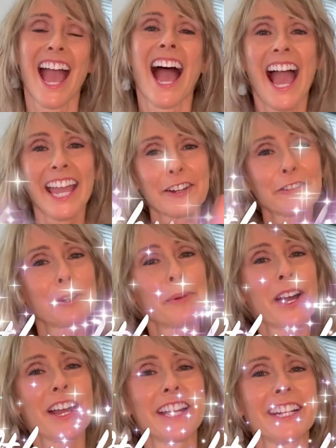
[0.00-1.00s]
Hi
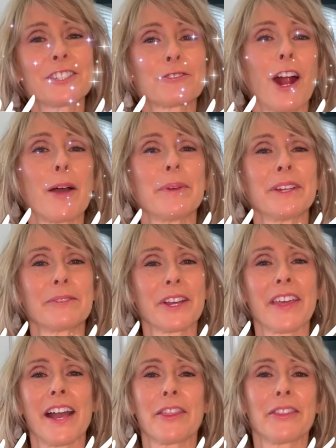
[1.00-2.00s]
everyone, it's Robin
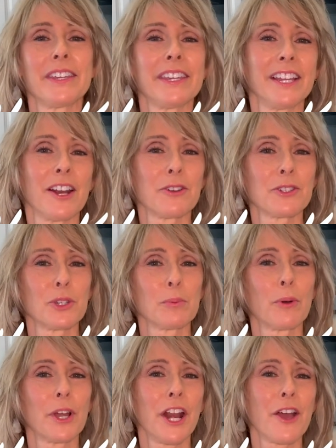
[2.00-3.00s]
with Healthy Keto
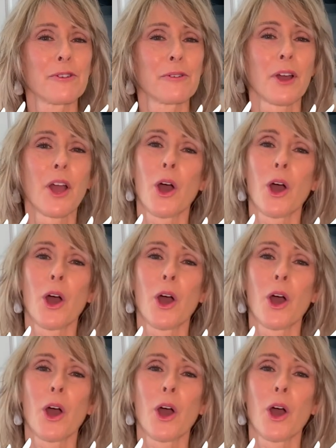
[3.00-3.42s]
2.0,